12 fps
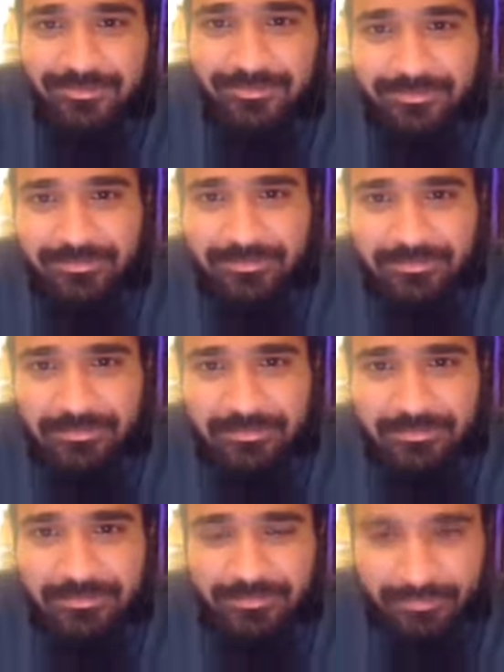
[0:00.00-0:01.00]

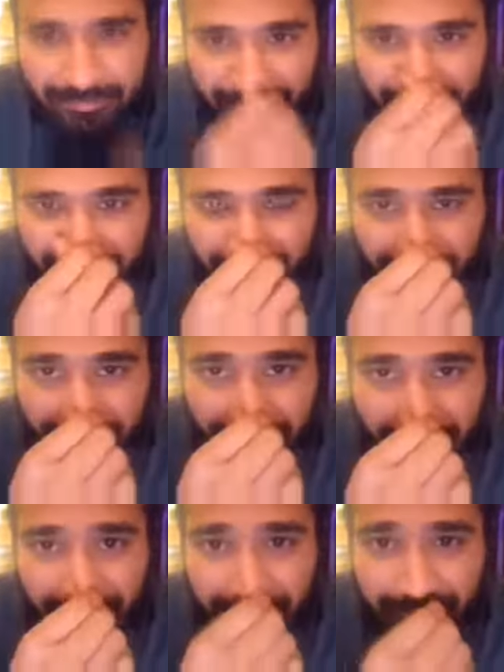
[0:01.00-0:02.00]

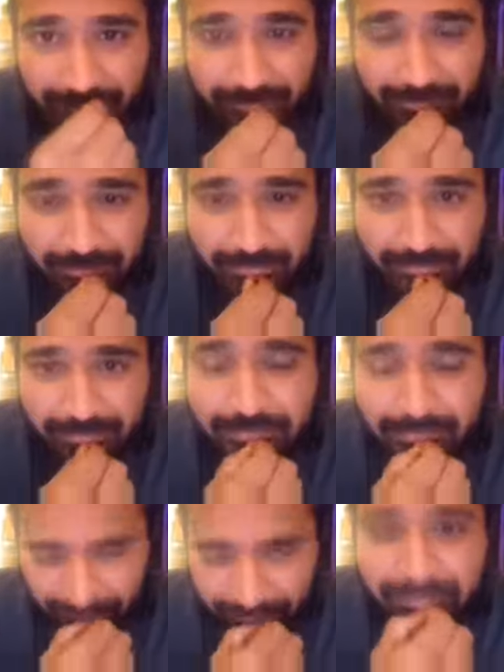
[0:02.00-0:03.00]

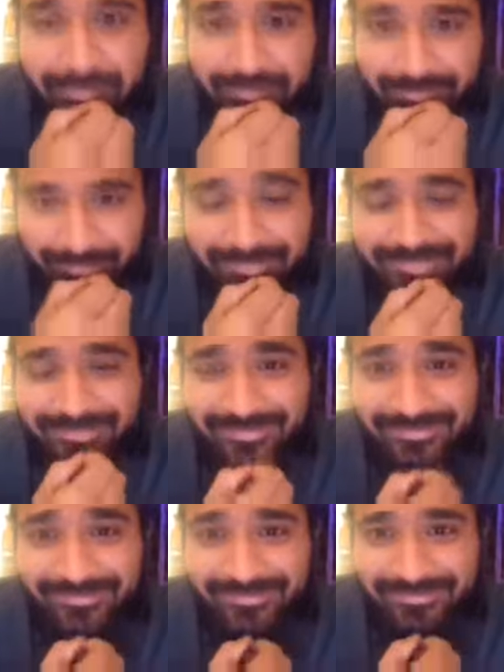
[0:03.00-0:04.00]

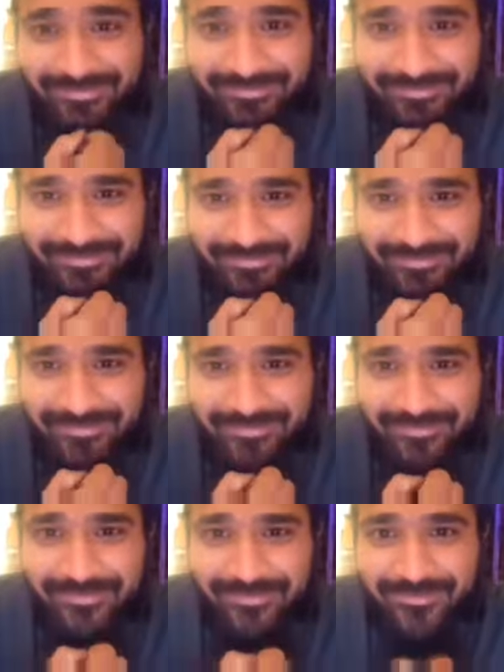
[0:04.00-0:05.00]

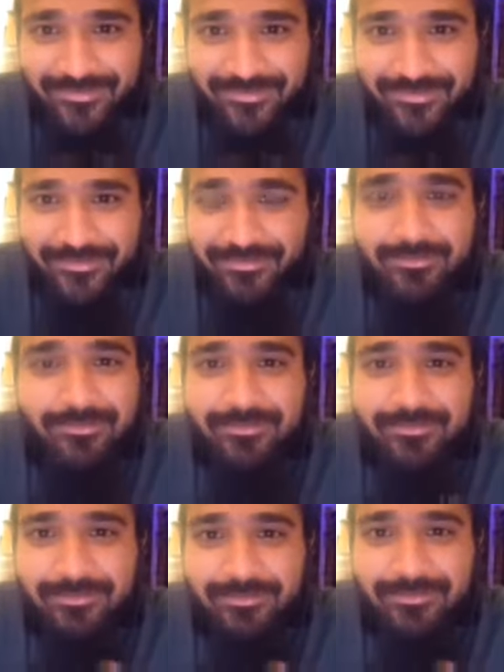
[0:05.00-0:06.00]

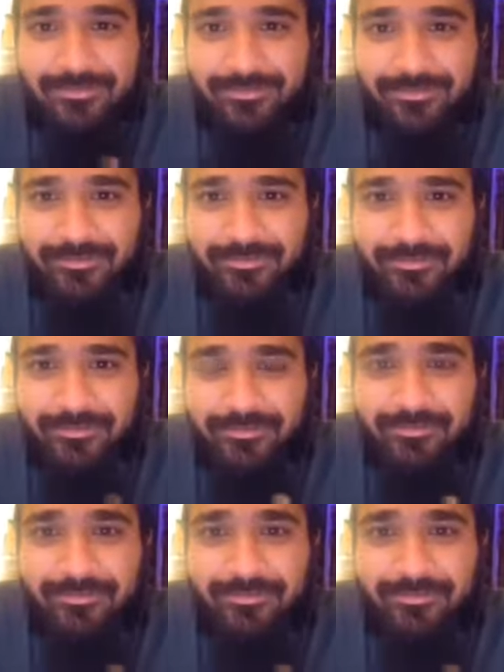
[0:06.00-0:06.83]
No words are spoken by the person on screen.